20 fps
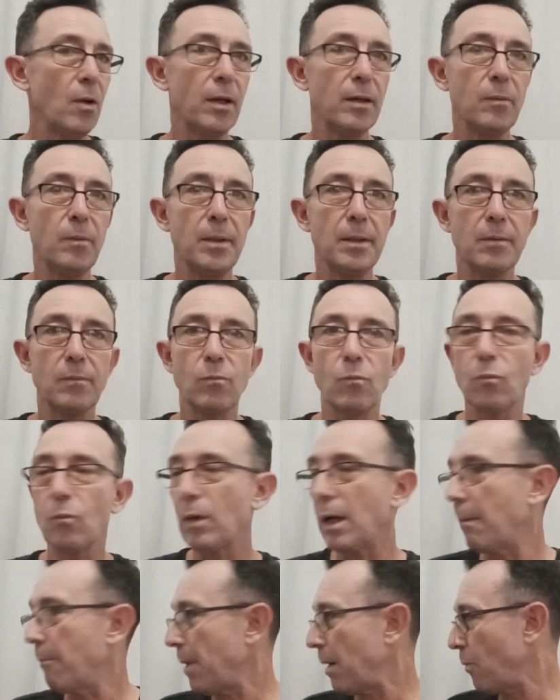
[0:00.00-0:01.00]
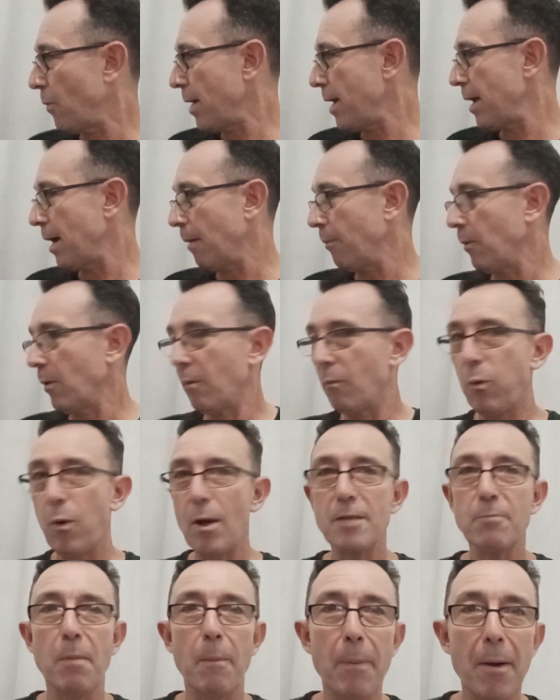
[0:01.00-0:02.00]
like, I mean, come back where?
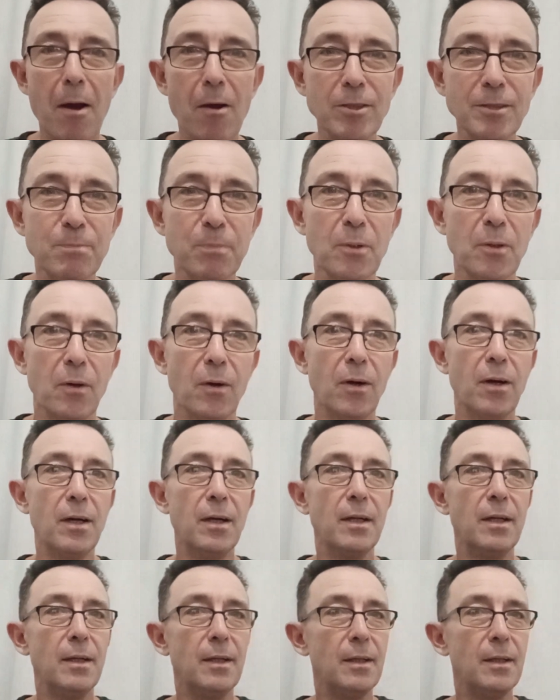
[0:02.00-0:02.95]
Where's my passport?